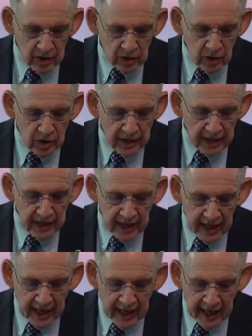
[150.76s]
looking
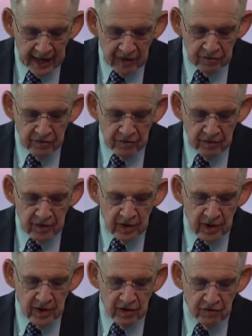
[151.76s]
at
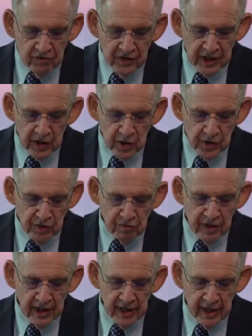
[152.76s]
figure
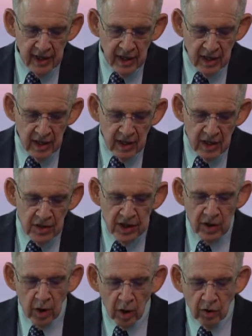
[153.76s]
3,
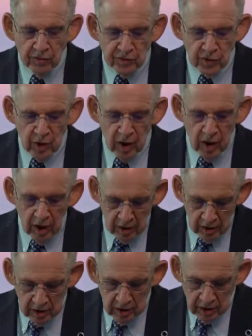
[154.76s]
the overall
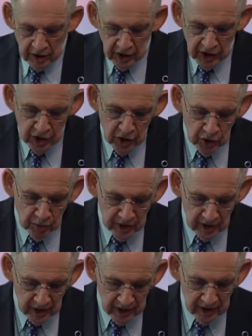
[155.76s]

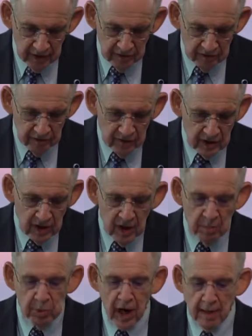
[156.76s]
cumulative
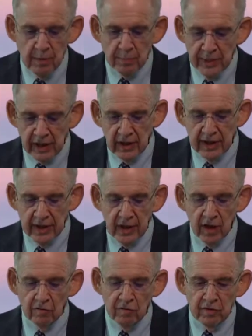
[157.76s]
probability
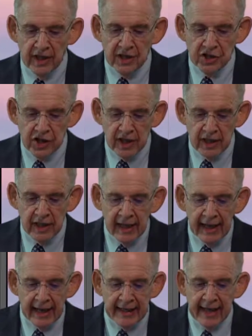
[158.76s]
of reaching
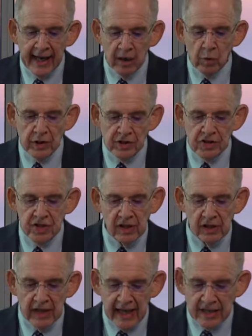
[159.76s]
an
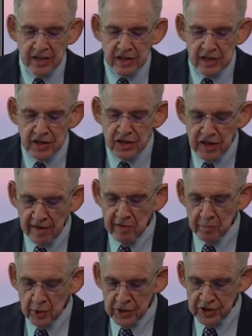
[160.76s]
A1c less than
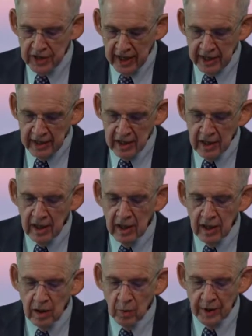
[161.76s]
7%
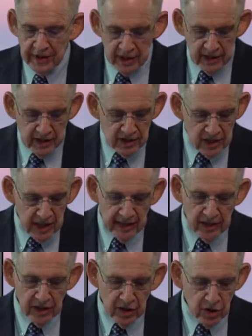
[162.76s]
within
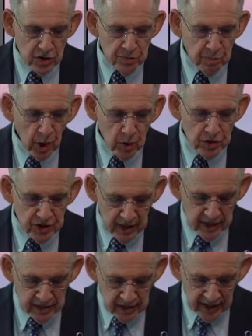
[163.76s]
10 years
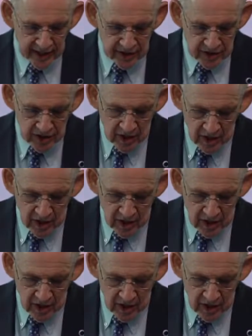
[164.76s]
post-index